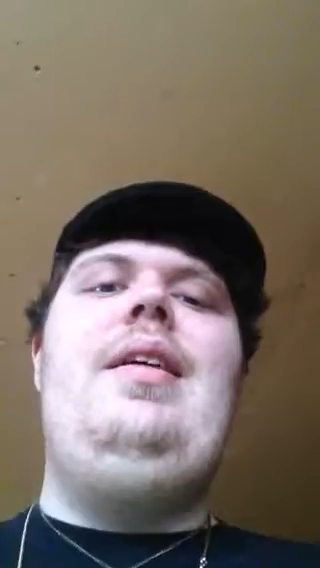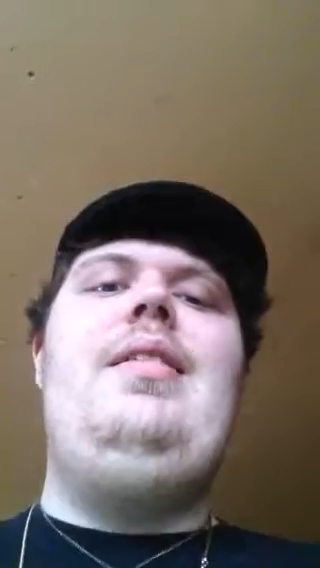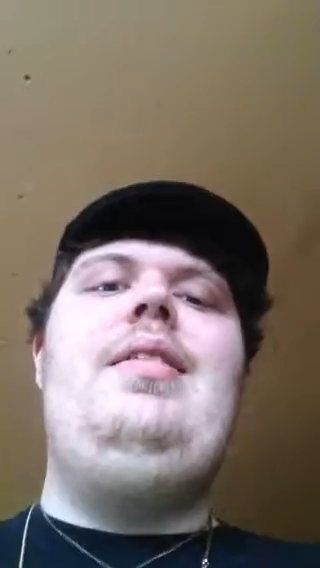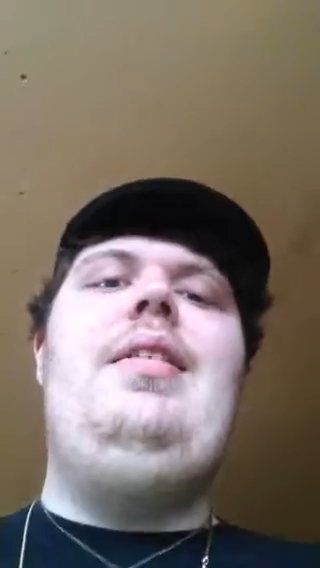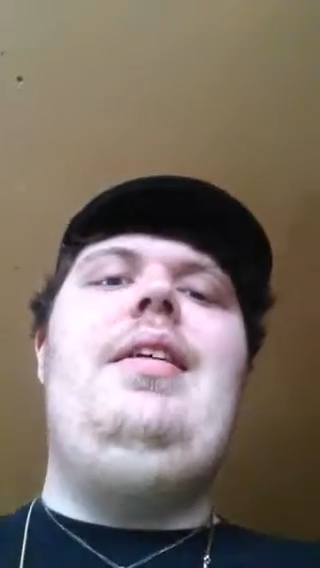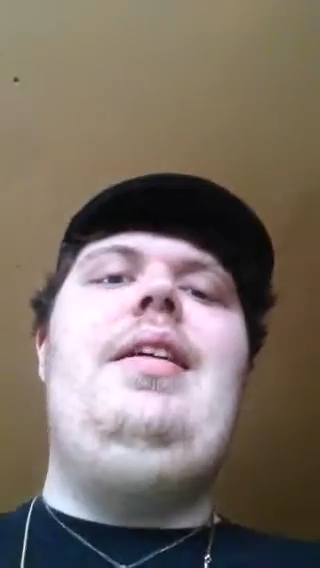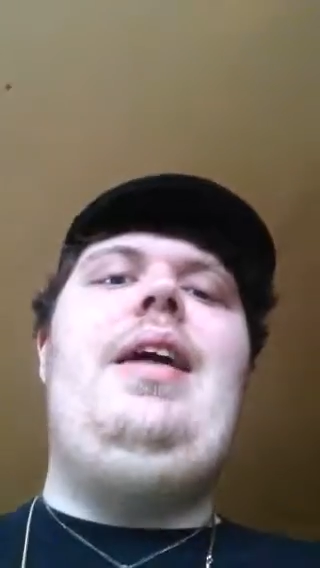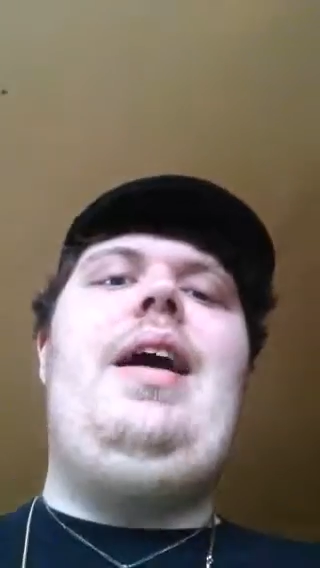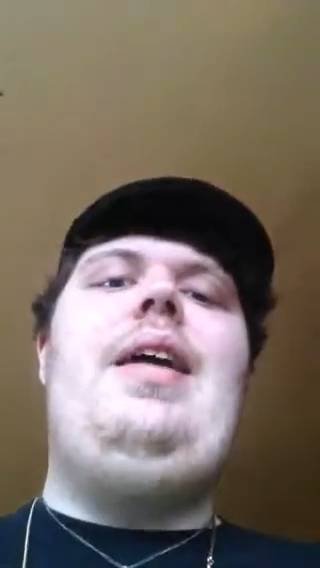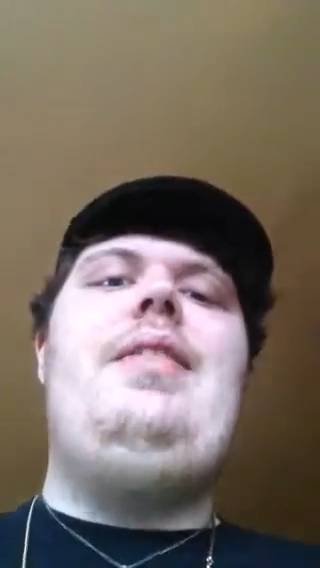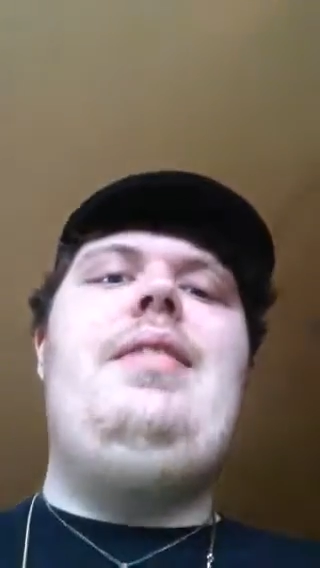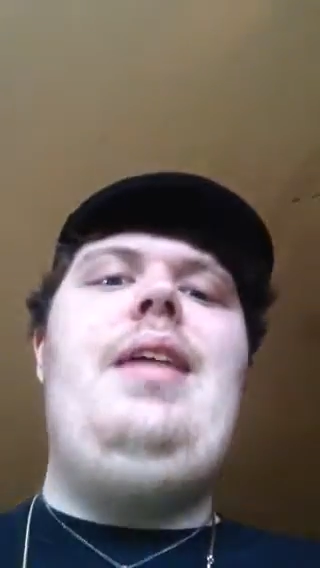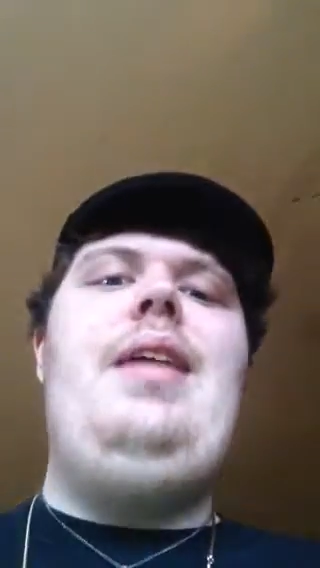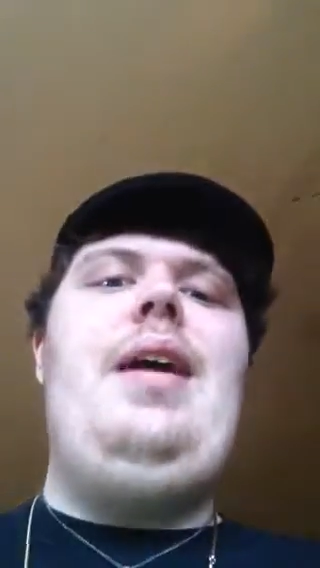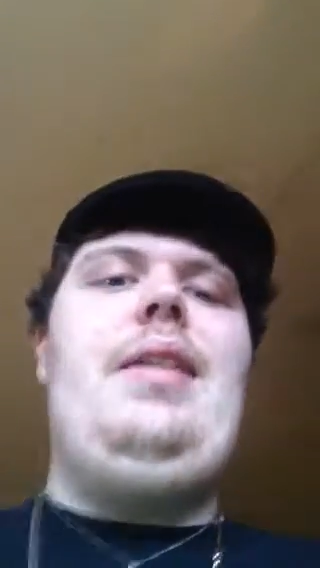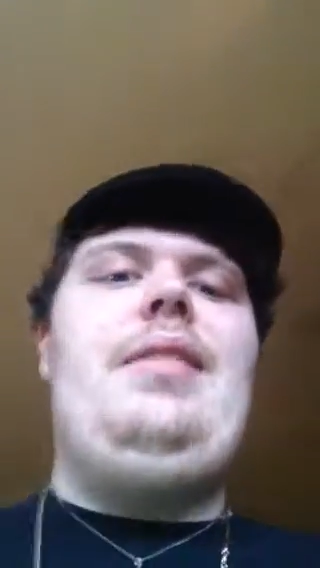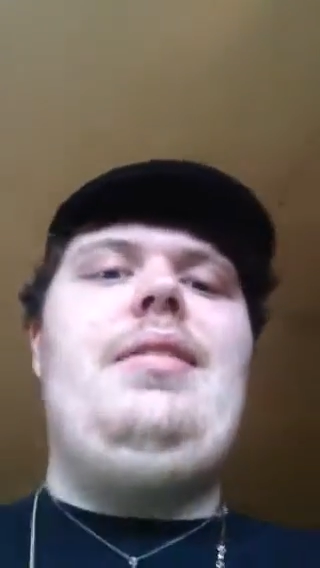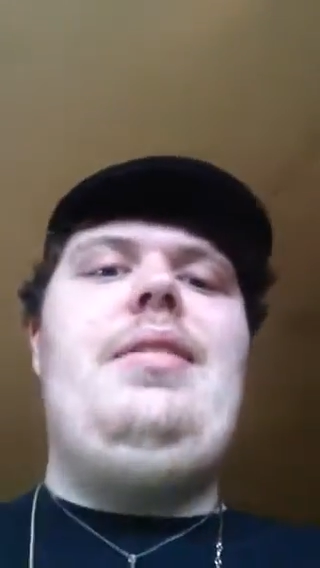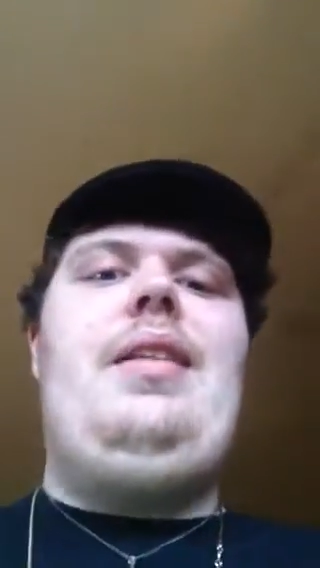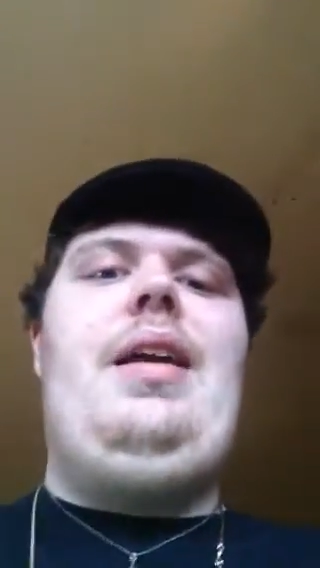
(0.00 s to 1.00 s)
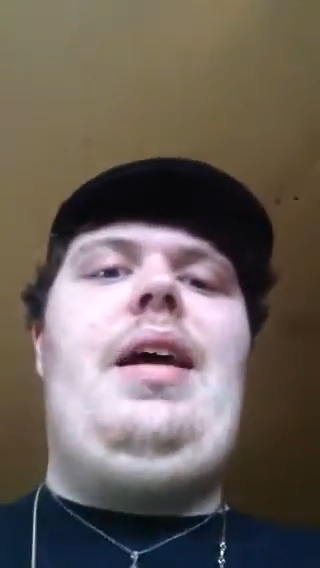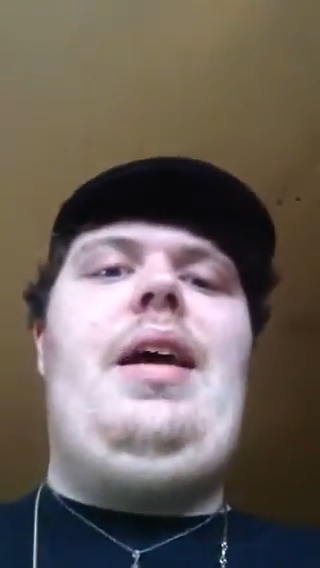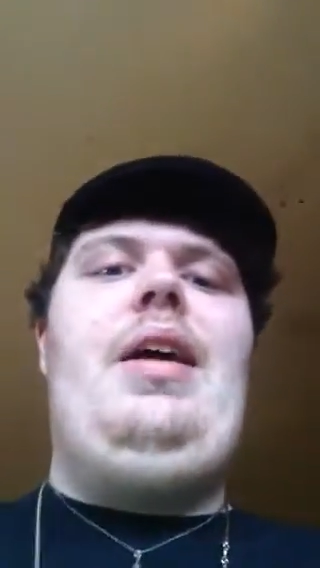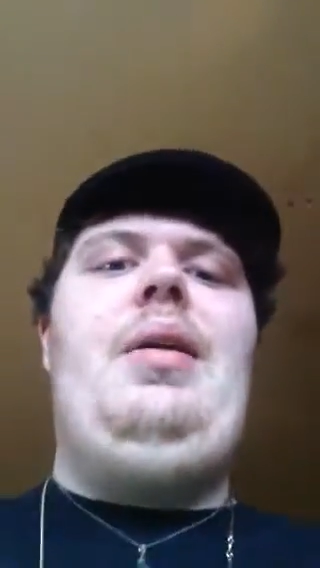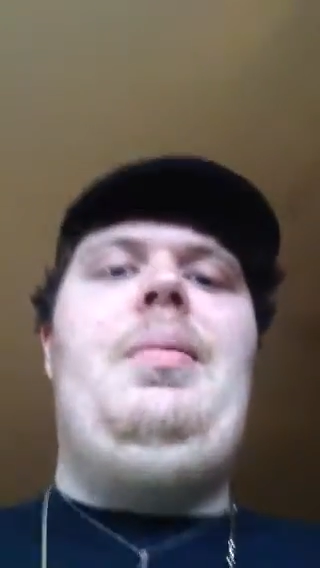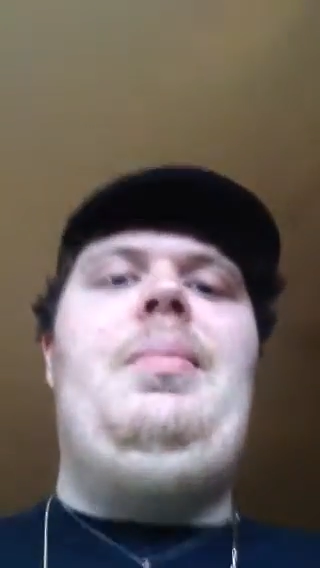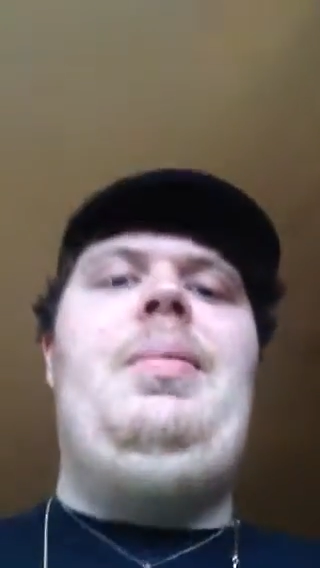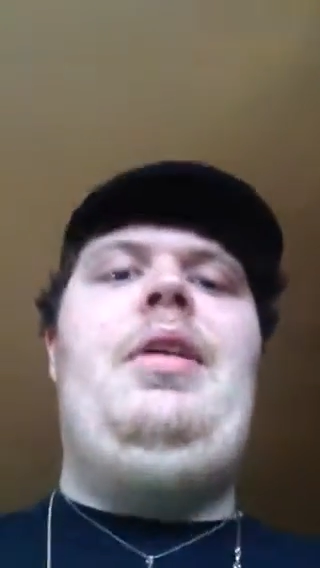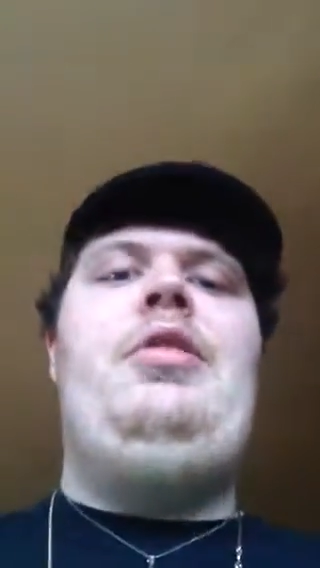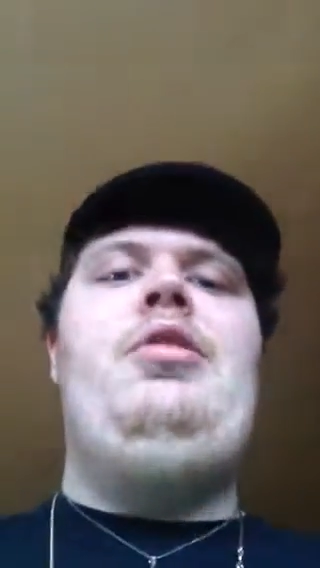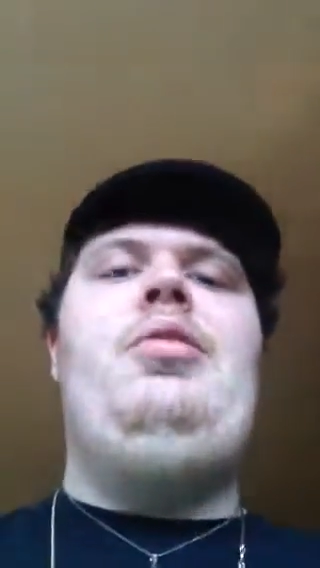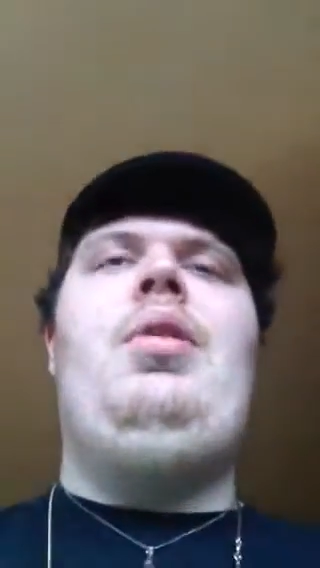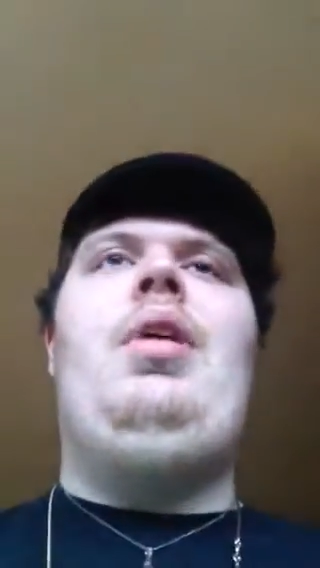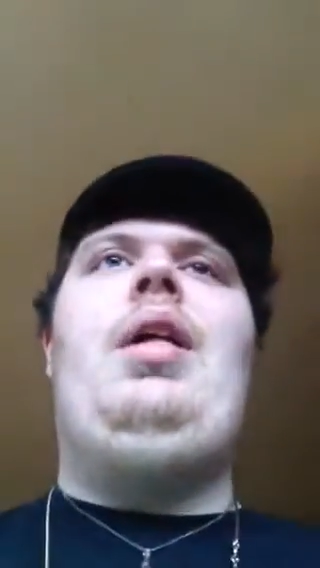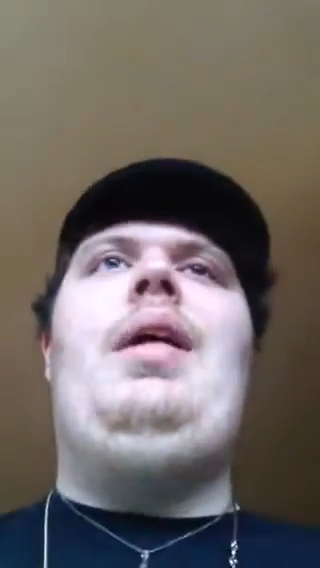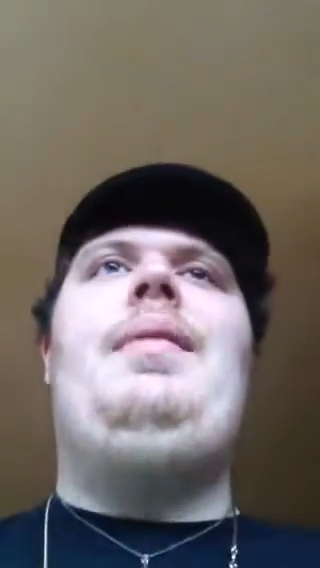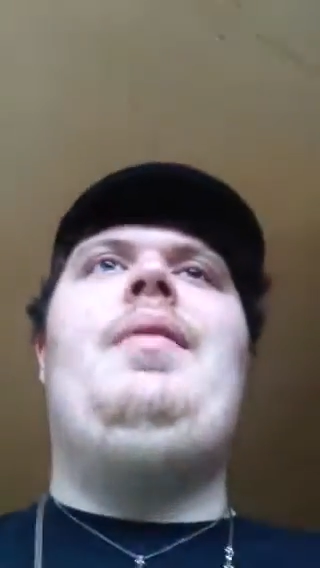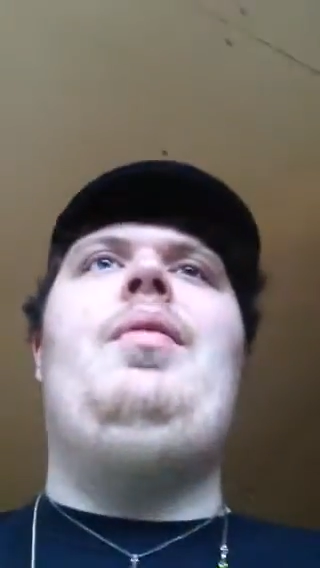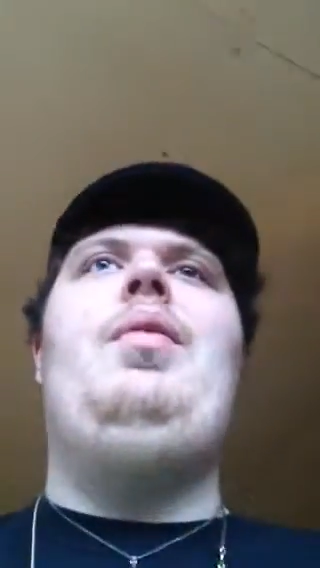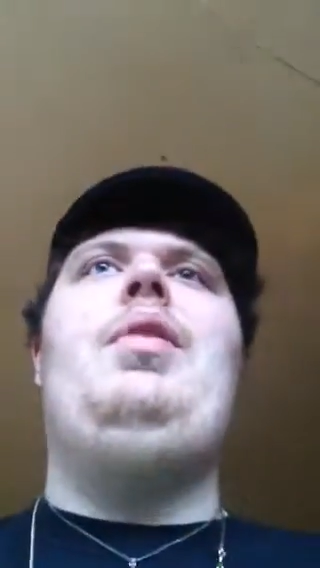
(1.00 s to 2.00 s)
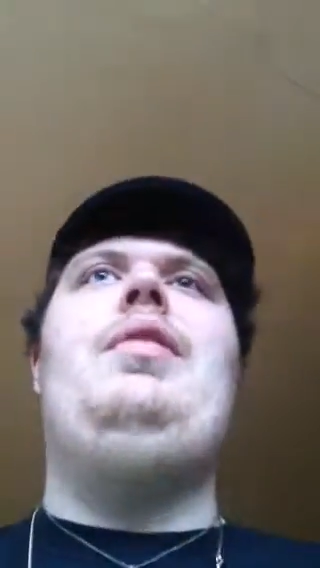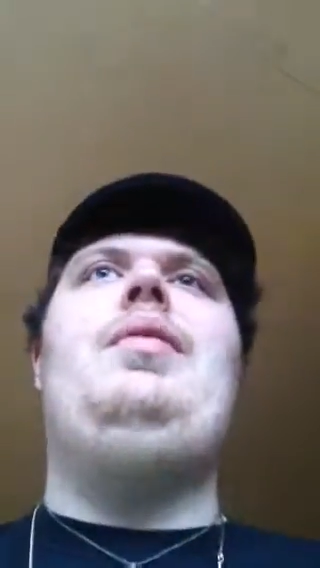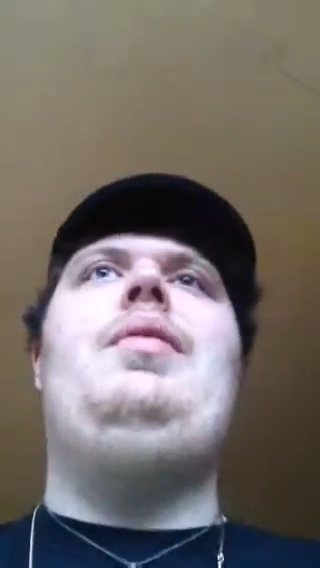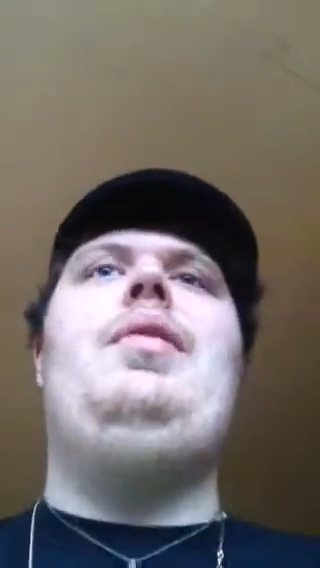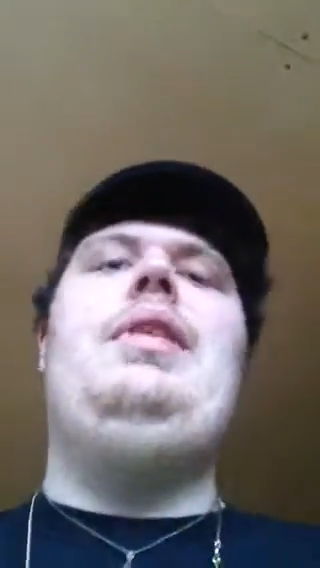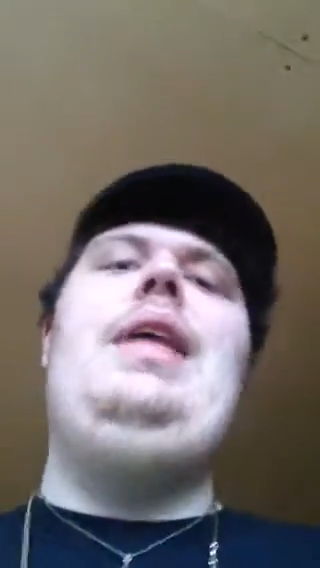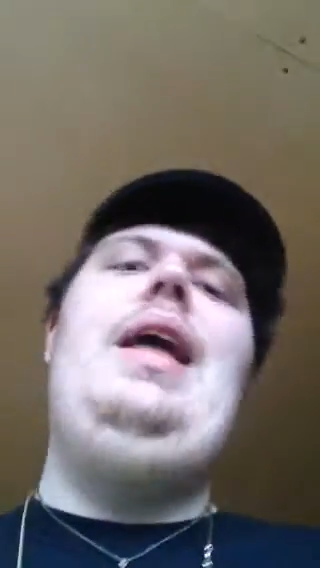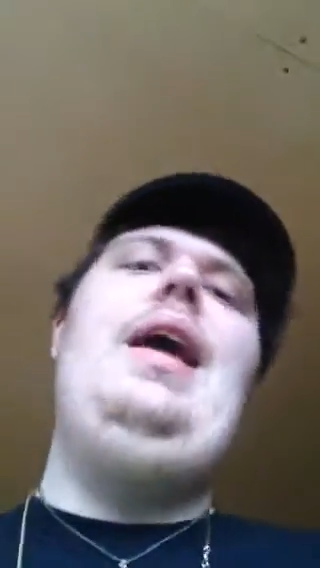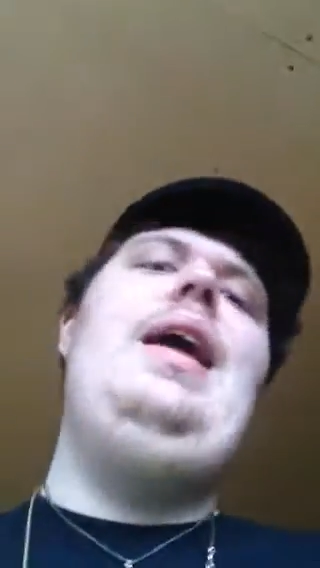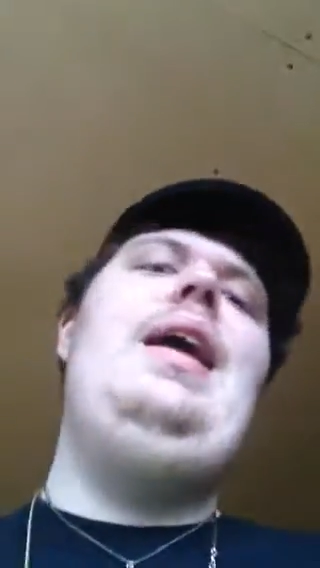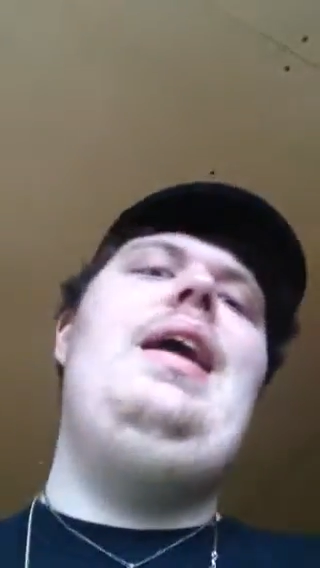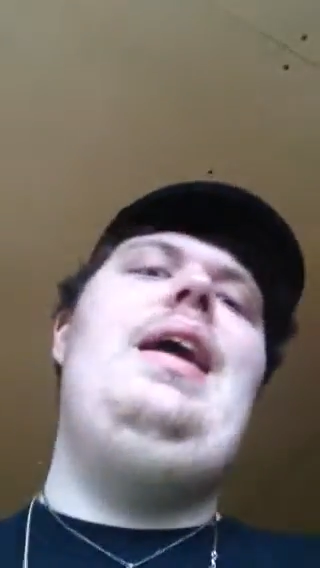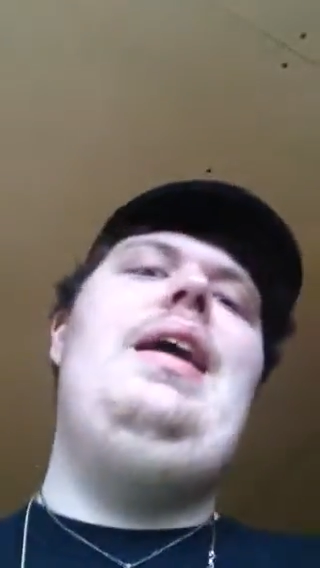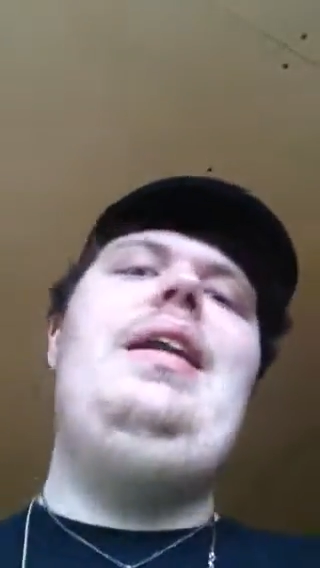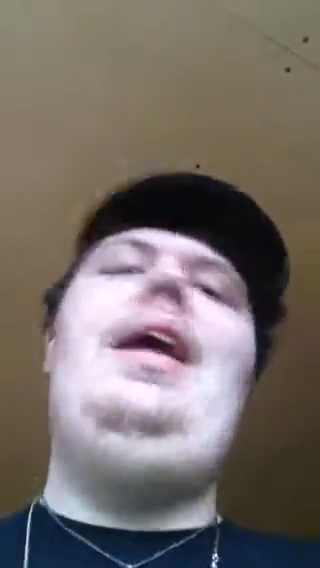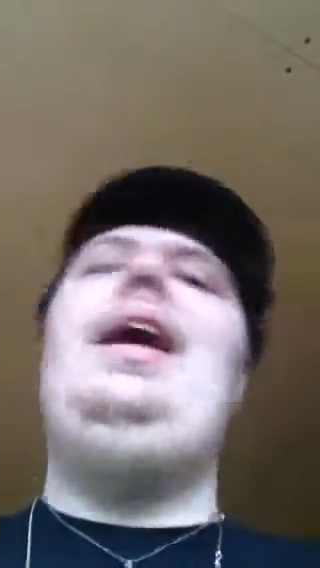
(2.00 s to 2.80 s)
I see you guys next, I hope that you all have a wonderful day,